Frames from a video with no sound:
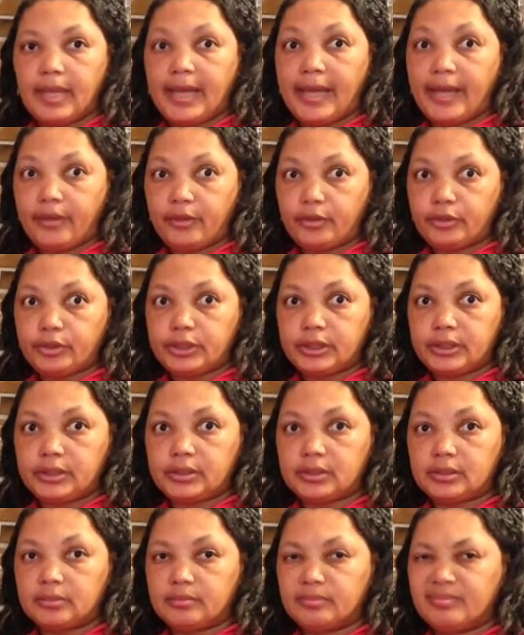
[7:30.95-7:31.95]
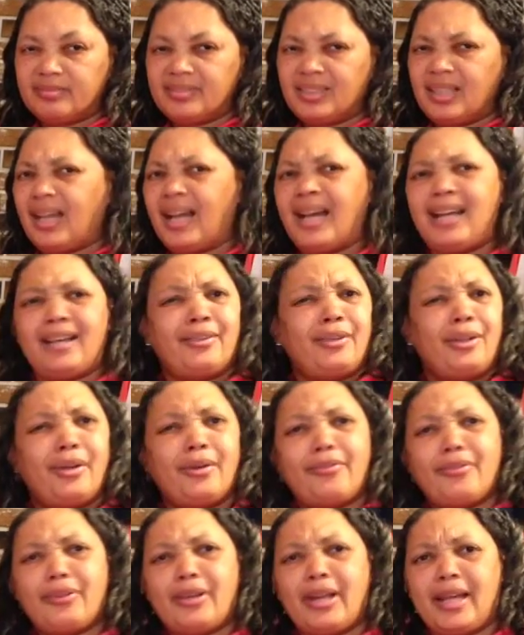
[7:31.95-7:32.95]
Allergies. I don't know
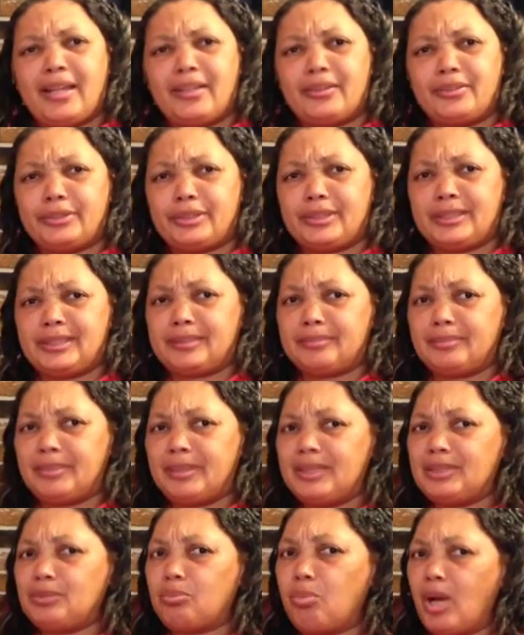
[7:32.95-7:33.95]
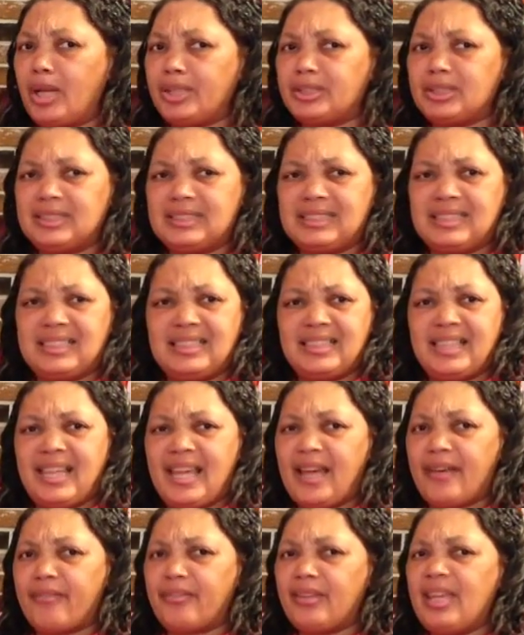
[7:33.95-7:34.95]
if they're allergies, but it's Washington. They
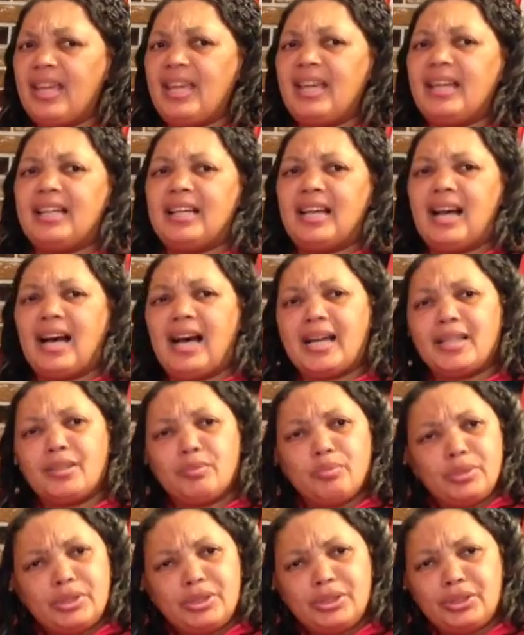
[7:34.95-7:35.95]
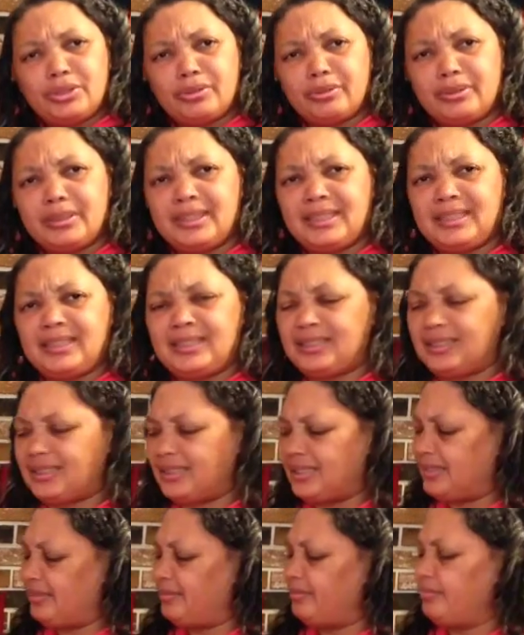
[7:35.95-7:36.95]
have cottonwood
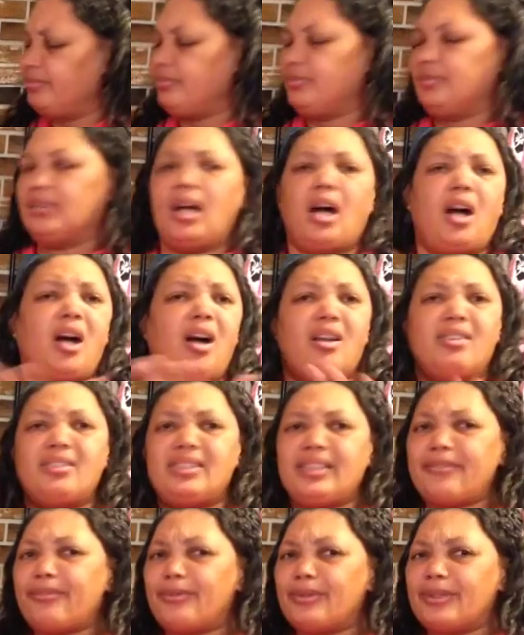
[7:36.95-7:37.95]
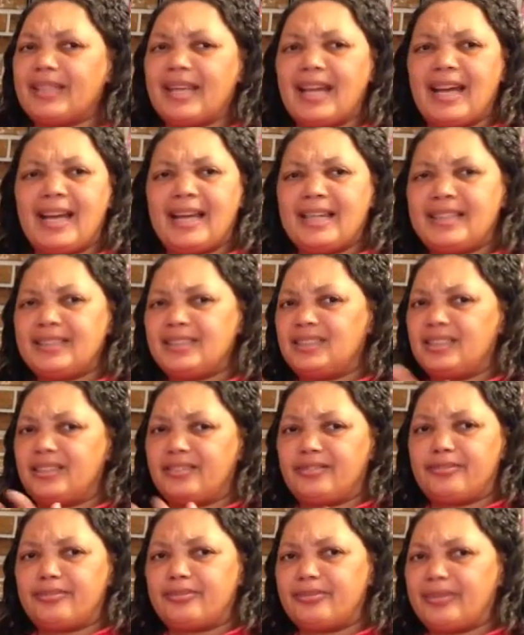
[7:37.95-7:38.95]
trees and all different kinds
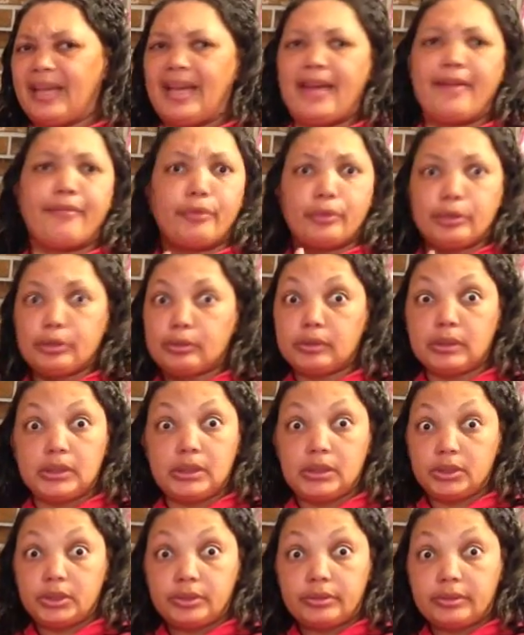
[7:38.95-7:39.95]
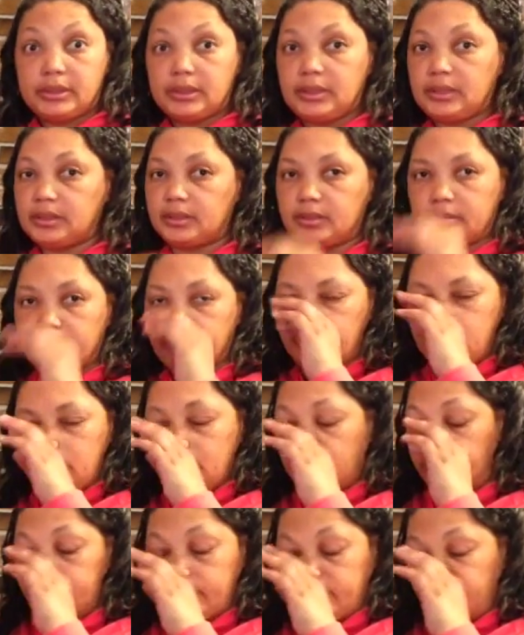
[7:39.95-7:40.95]
of evergreen trees.
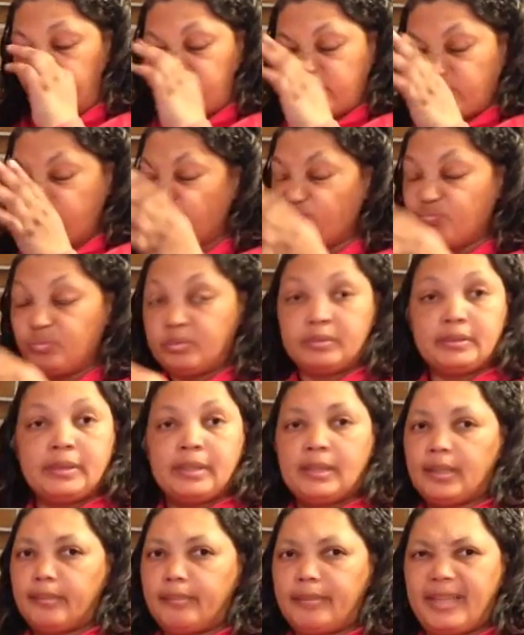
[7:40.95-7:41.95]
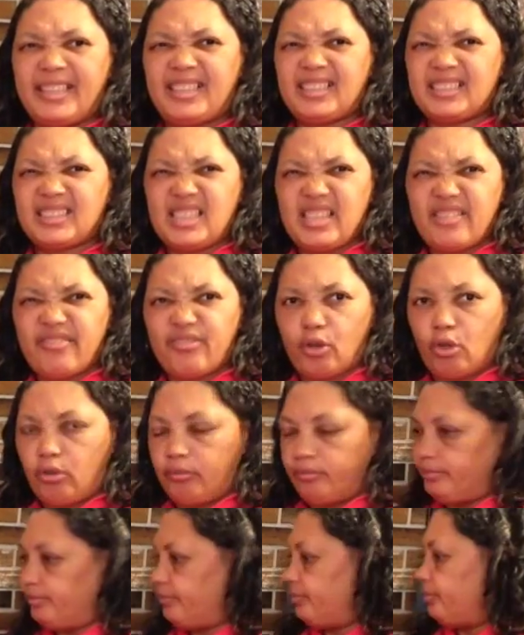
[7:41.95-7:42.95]
Whew. Make you sniffle.
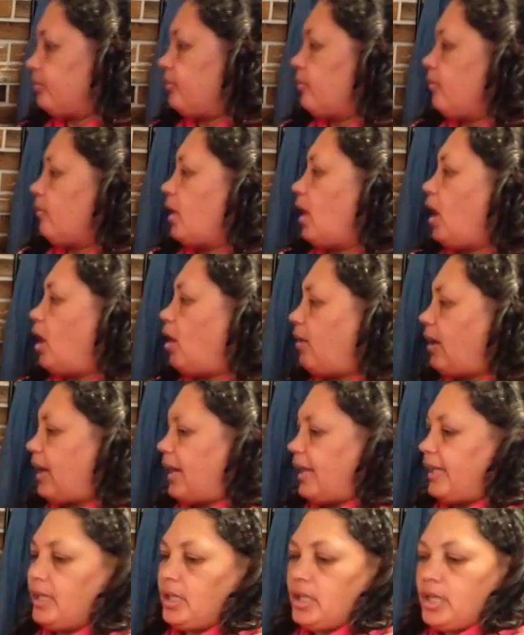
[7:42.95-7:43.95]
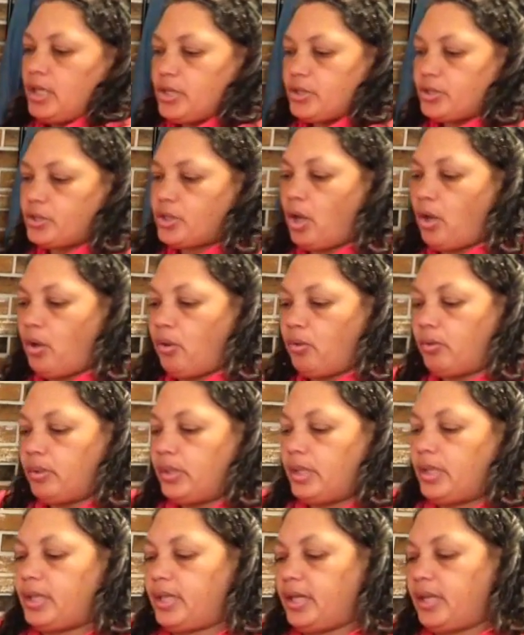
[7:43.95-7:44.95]
All right. So
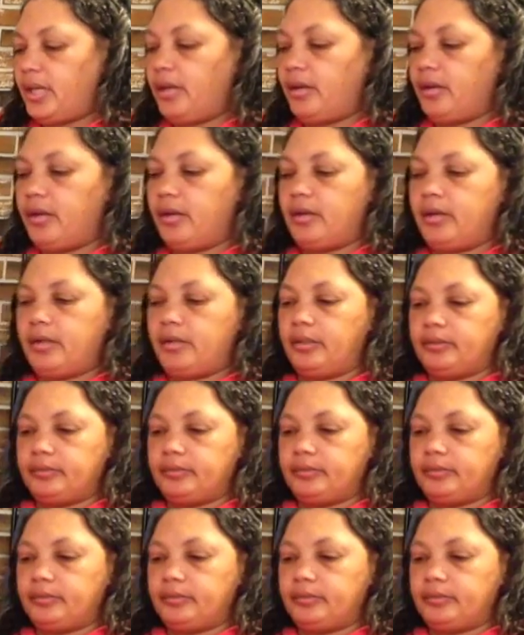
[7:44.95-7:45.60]
here